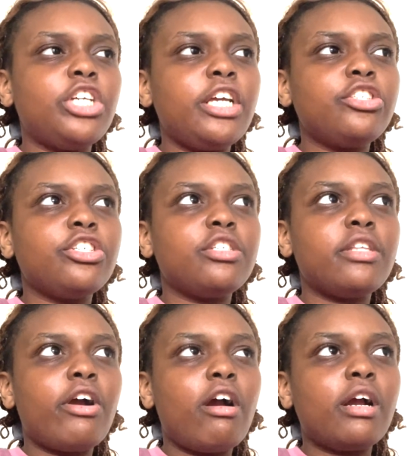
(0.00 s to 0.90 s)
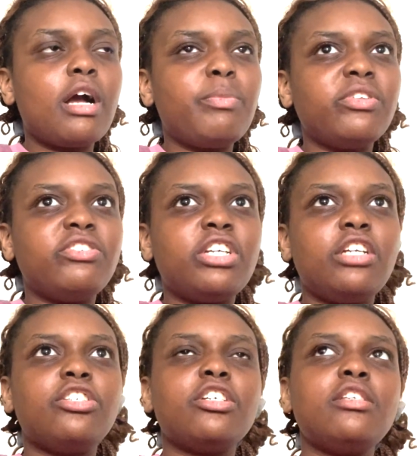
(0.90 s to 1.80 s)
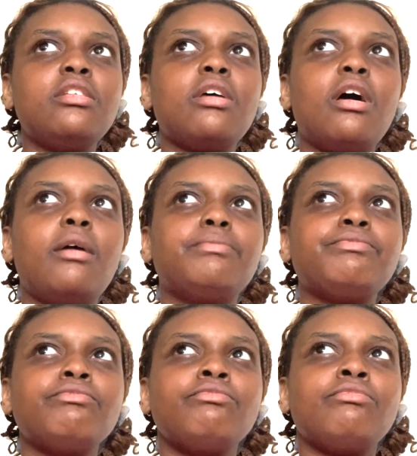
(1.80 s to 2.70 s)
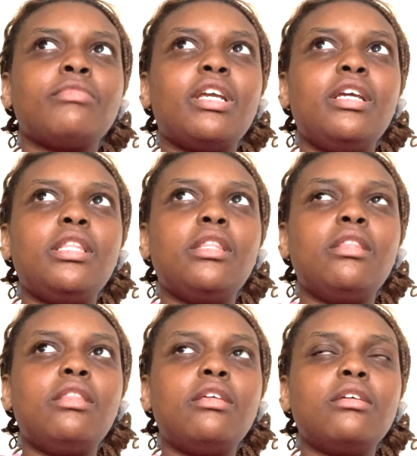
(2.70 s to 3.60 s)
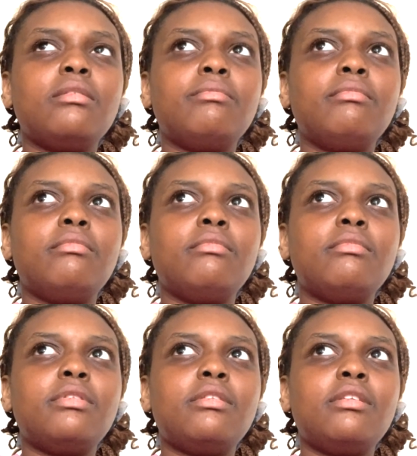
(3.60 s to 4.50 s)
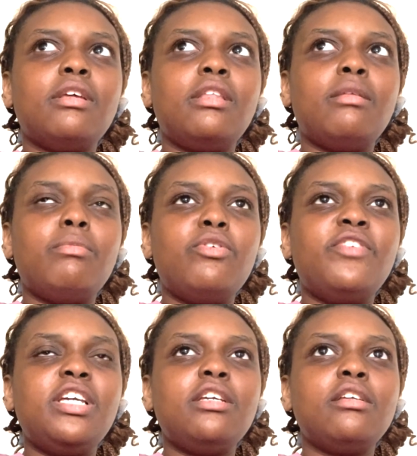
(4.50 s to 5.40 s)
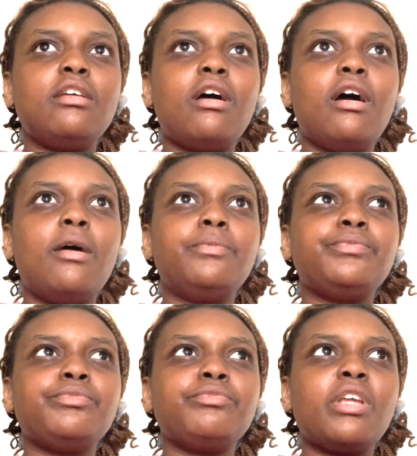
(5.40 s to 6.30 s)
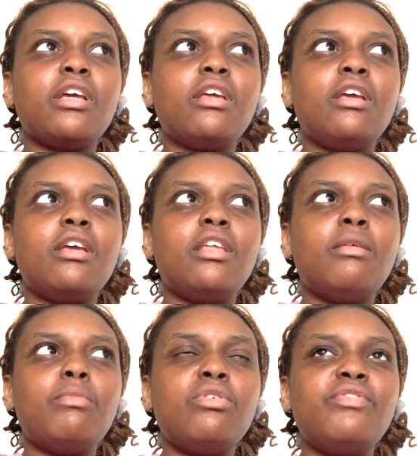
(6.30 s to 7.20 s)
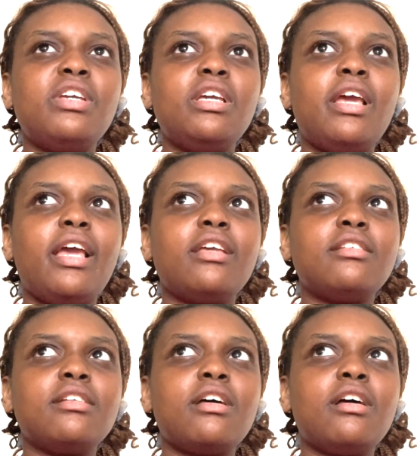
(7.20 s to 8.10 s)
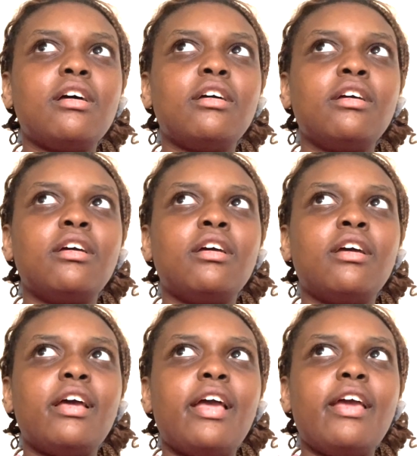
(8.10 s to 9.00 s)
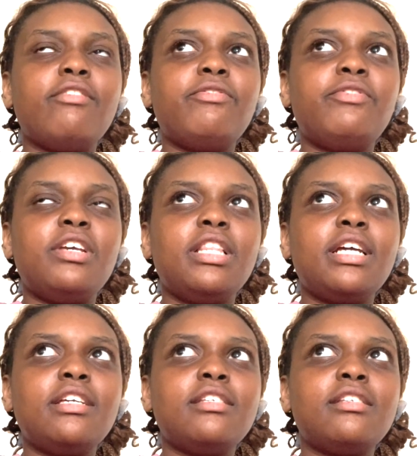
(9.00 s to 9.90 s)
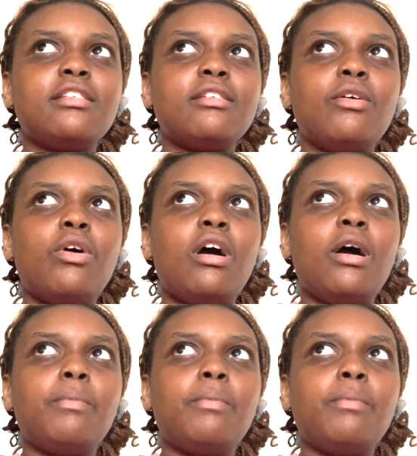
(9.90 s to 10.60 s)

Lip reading: the changes, there are a couple of changes in the in the movie. In the movie, Aza and Felix